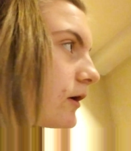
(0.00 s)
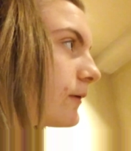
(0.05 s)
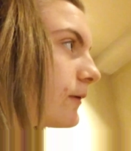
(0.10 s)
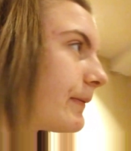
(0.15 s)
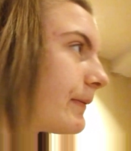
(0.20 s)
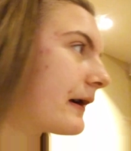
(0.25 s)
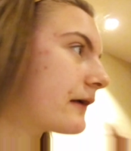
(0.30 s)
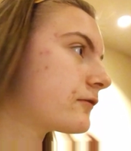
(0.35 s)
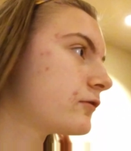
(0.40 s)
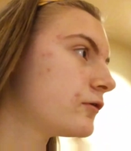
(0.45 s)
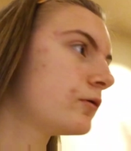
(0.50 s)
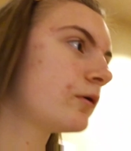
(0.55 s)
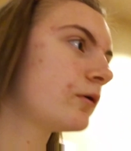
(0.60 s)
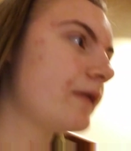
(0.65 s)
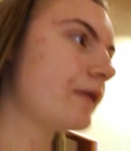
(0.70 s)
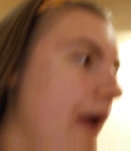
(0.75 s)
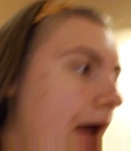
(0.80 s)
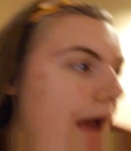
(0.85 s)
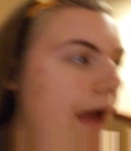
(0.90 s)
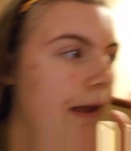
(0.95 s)
a bag and all
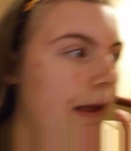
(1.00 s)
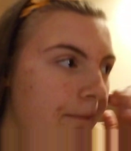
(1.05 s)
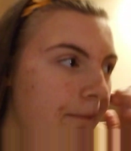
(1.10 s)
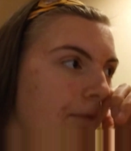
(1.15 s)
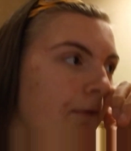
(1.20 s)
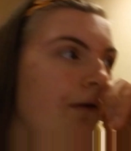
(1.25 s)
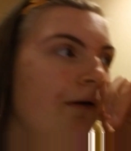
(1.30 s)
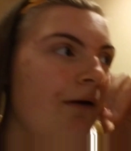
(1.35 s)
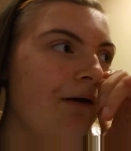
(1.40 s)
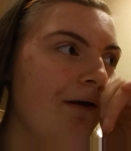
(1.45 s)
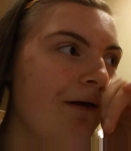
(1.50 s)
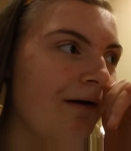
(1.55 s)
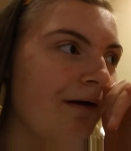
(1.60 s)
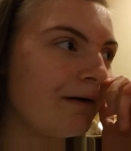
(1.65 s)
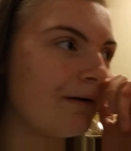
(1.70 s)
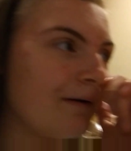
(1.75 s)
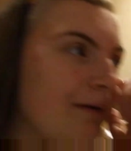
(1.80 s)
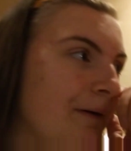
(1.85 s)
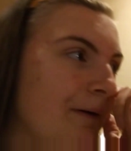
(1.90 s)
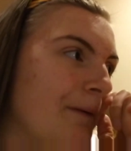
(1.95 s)
that and
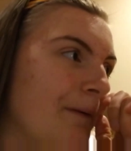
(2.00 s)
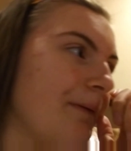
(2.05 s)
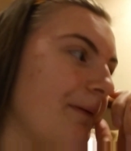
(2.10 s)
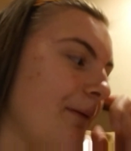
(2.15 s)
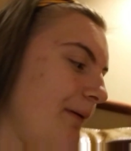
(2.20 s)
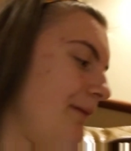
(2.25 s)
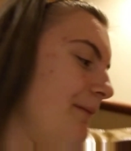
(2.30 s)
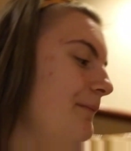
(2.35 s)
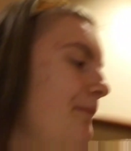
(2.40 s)
oh